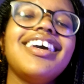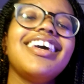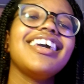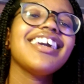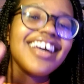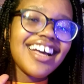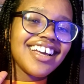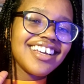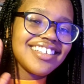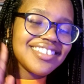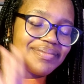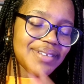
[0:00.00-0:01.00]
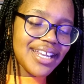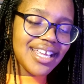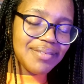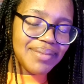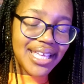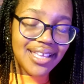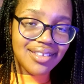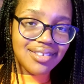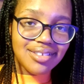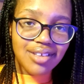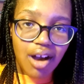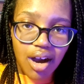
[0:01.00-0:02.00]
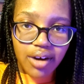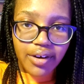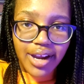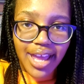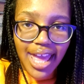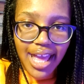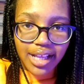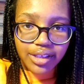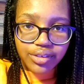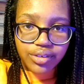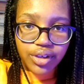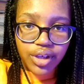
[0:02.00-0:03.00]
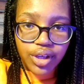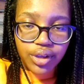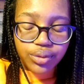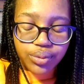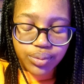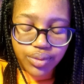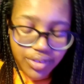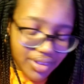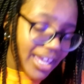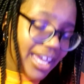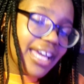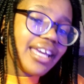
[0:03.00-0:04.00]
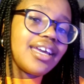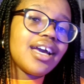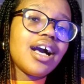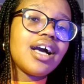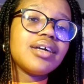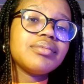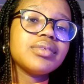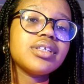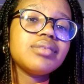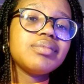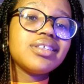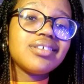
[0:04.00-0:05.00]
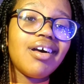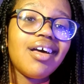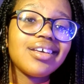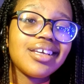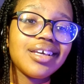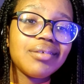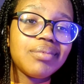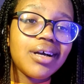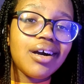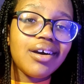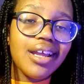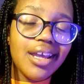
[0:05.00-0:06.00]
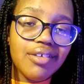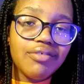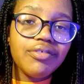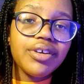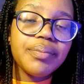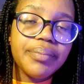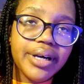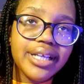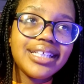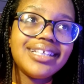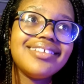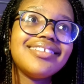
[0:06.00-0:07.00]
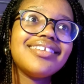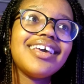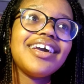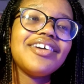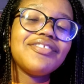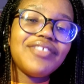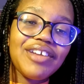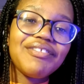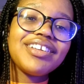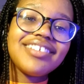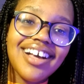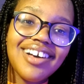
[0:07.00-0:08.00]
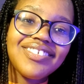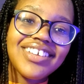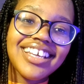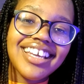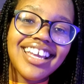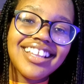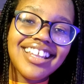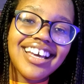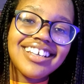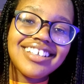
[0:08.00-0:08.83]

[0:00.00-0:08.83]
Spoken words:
Hey guys, my name is Tara and today I'm gonna be talking about everybody's favorite topic, and that